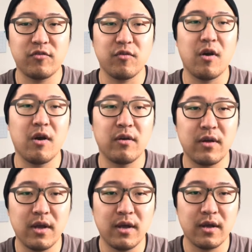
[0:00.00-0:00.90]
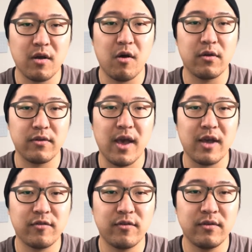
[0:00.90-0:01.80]
strong call to
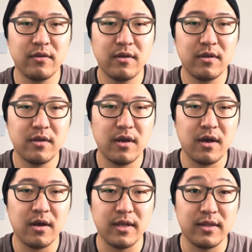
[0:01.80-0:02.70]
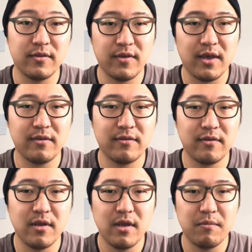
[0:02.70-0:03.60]
action in this
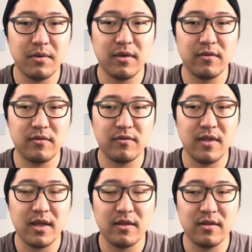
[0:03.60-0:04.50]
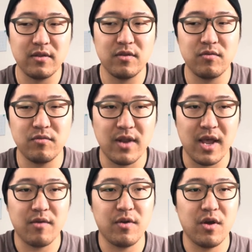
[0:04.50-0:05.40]
case, because then you
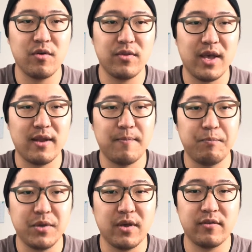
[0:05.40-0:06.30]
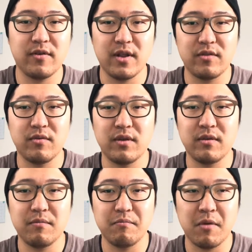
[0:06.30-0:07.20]
now know that because they're not doing
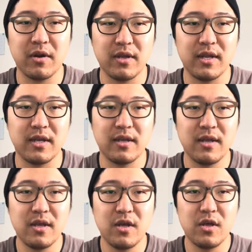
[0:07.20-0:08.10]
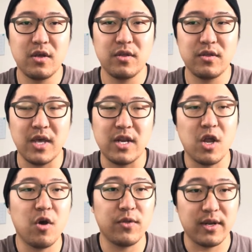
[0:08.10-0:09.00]
marketing, they
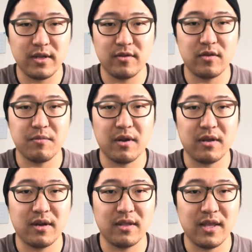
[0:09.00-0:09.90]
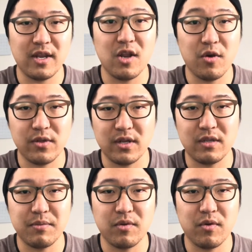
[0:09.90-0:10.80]
know they need to do marketing. They know they need
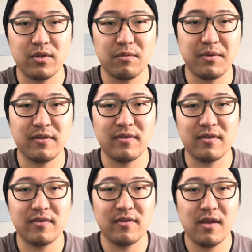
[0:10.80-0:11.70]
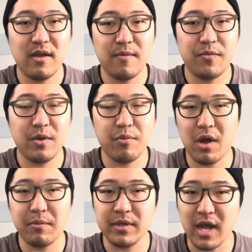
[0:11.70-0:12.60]
to be growing their business. They're
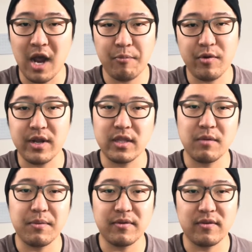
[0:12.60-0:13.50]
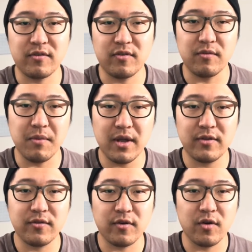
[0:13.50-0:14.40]
probably operating in their business too
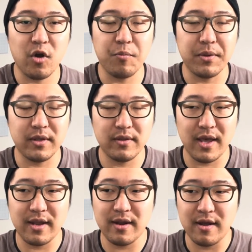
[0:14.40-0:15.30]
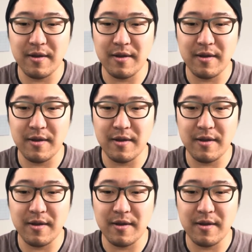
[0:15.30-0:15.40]
much, or hoping that